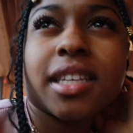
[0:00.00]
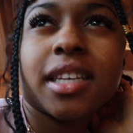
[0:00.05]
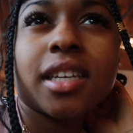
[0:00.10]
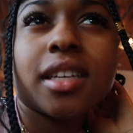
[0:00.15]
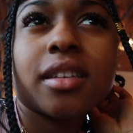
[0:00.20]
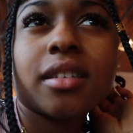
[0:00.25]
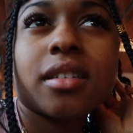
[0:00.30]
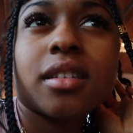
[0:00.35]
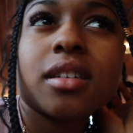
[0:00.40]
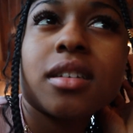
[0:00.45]

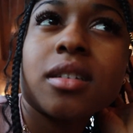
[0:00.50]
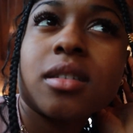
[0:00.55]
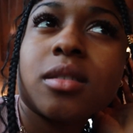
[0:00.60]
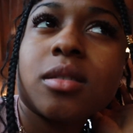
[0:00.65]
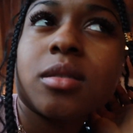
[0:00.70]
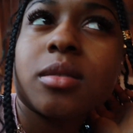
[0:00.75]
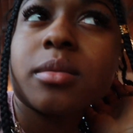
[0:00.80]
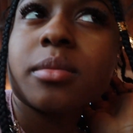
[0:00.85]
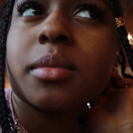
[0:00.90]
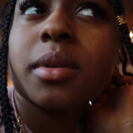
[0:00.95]
think.
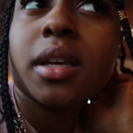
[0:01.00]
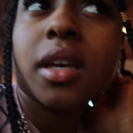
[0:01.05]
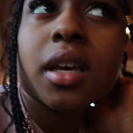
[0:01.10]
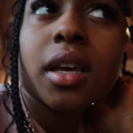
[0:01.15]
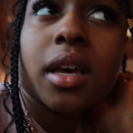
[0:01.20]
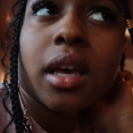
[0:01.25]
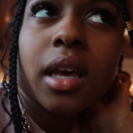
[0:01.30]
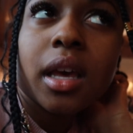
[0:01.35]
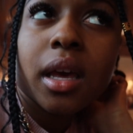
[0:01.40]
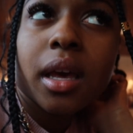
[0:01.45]
Um,
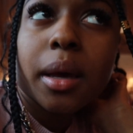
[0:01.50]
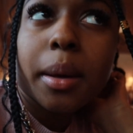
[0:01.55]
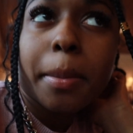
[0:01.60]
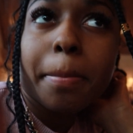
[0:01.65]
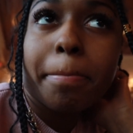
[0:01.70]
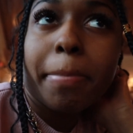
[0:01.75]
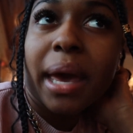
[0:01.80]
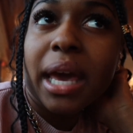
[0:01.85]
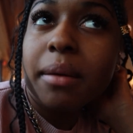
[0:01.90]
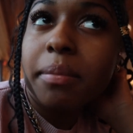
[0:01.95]

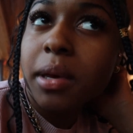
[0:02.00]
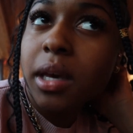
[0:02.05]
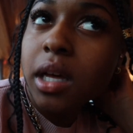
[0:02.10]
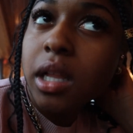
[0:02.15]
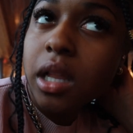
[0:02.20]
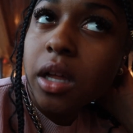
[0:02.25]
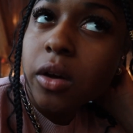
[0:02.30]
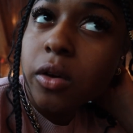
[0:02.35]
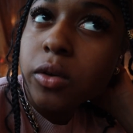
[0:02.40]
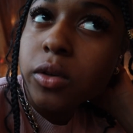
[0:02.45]
been
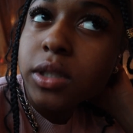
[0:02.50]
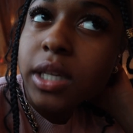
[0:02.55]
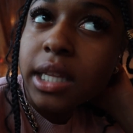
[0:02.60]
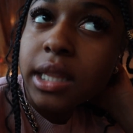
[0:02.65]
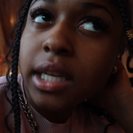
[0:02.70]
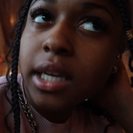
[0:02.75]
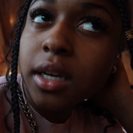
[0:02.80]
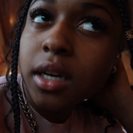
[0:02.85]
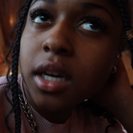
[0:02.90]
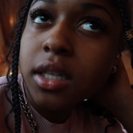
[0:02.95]
closed, I
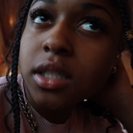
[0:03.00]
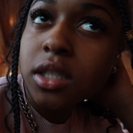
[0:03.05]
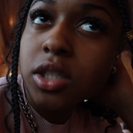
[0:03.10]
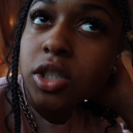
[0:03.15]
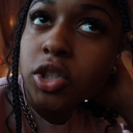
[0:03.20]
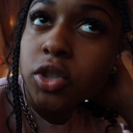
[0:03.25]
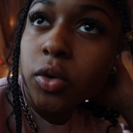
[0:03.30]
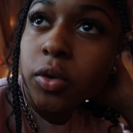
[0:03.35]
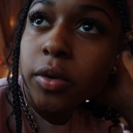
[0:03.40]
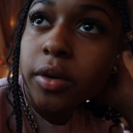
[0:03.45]
think, because of the
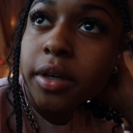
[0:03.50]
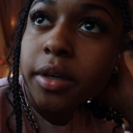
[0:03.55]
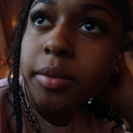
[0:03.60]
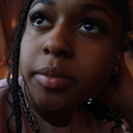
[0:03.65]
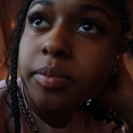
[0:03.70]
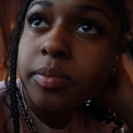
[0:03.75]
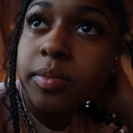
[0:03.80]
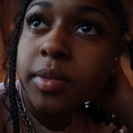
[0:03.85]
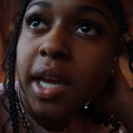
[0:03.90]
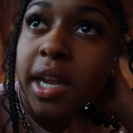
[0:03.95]
storm.
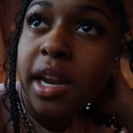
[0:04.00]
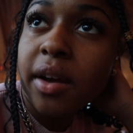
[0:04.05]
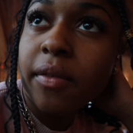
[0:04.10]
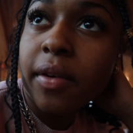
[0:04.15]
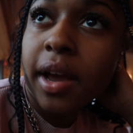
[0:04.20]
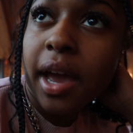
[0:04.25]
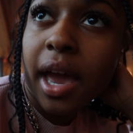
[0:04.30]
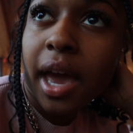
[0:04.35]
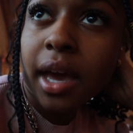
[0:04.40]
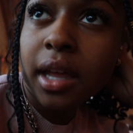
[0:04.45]
They
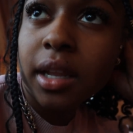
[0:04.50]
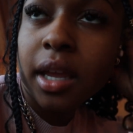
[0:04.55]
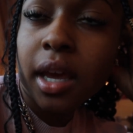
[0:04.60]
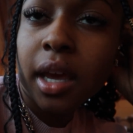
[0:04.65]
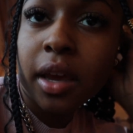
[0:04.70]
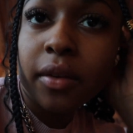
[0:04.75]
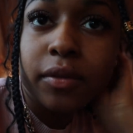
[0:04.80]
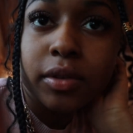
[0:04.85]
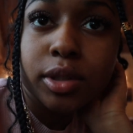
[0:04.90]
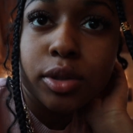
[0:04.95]
never got
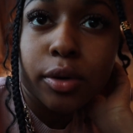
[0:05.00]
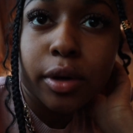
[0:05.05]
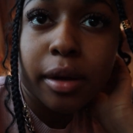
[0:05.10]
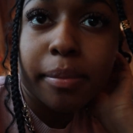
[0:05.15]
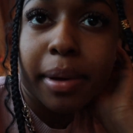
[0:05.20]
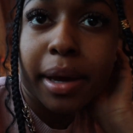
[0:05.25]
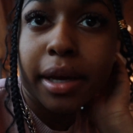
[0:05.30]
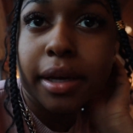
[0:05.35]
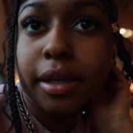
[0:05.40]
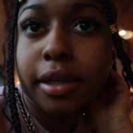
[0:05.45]
their inventory
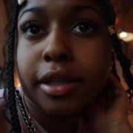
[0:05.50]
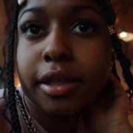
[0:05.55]
back